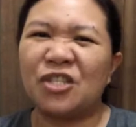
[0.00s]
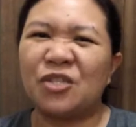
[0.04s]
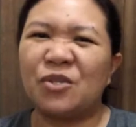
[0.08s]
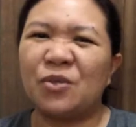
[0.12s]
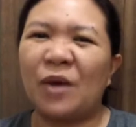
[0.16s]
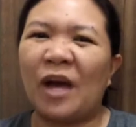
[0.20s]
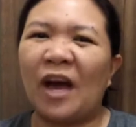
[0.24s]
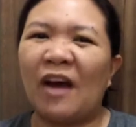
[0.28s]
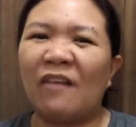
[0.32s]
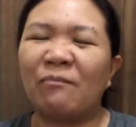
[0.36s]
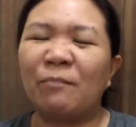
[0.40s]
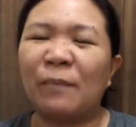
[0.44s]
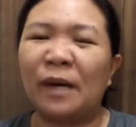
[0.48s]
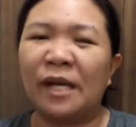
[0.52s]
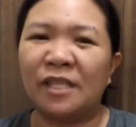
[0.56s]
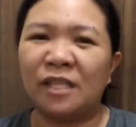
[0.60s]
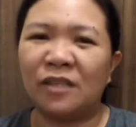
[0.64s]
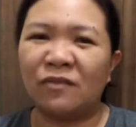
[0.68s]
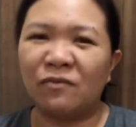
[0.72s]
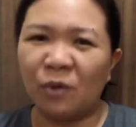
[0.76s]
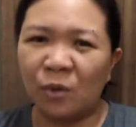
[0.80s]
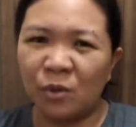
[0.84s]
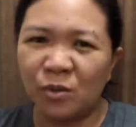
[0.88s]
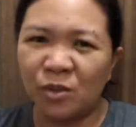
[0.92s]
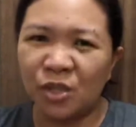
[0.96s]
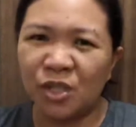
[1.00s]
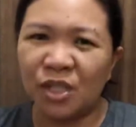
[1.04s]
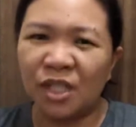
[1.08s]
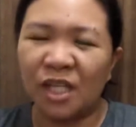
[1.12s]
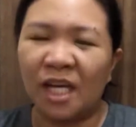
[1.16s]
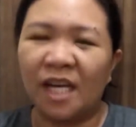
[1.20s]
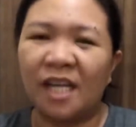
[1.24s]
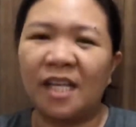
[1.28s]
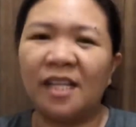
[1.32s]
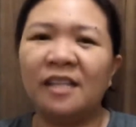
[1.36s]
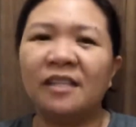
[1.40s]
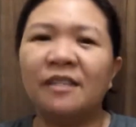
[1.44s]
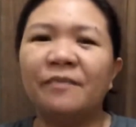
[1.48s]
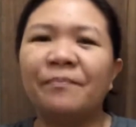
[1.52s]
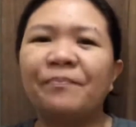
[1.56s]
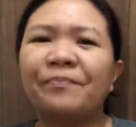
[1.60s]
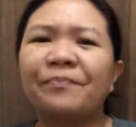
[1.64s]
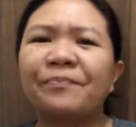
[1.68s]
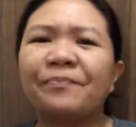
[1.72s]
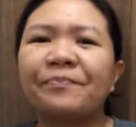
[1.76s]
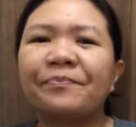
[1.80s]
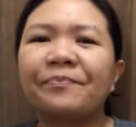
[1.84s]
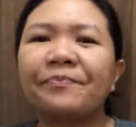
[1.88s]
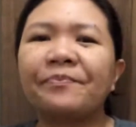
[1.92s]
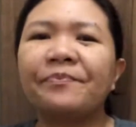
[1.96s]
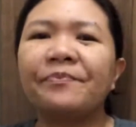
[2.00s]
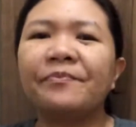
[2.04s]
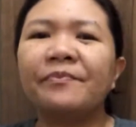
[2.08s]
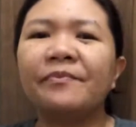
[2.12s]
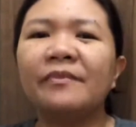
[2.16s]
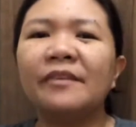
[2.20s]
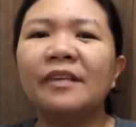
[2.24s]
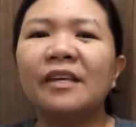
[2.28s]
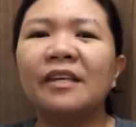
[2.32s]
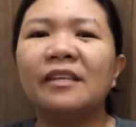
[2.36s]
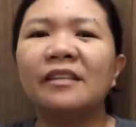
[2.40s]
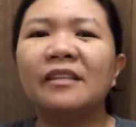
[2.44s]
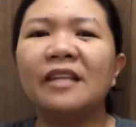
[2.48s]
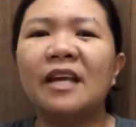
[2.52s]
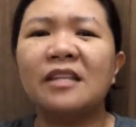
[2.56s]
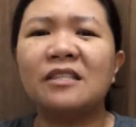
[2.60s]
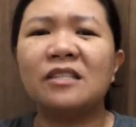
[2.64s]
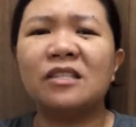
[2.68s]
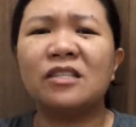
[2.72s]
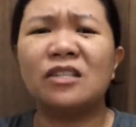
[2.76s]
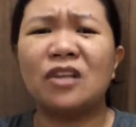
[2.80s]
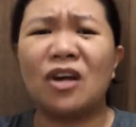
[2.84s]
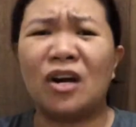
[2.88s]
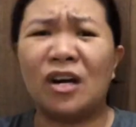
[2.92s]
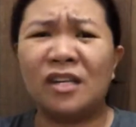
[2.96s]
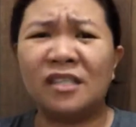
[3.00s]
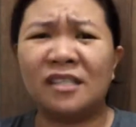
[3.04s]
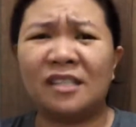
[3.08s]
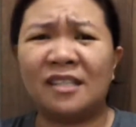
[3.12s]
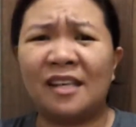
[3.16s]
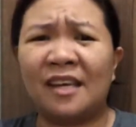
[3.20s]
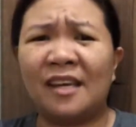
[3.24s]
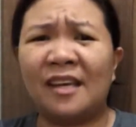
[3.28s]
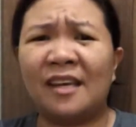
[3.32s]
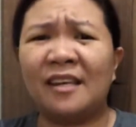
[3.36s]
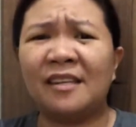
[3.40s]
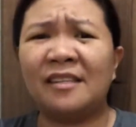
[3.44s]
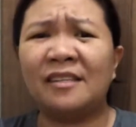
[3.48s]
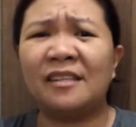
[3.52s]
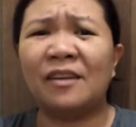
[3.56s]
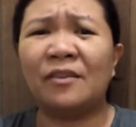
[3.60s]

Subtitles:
to have my devotional, then started